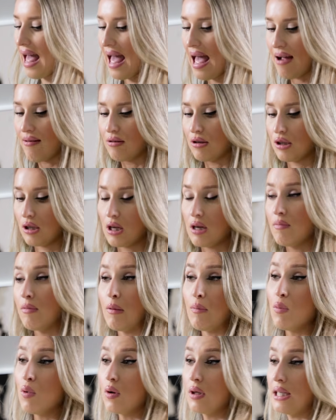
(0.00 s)
hair is going to be
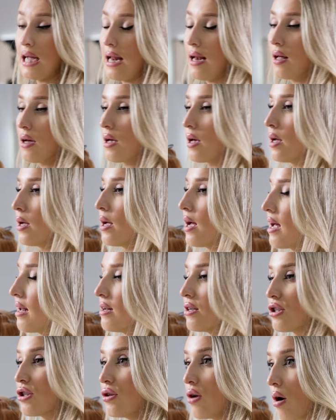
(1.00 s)
more delicate
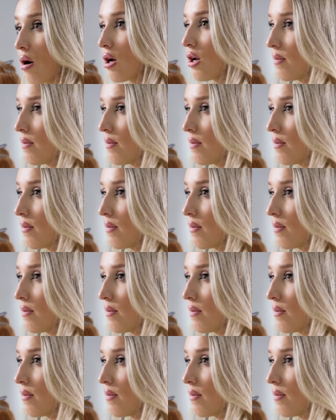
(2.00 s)
and it's not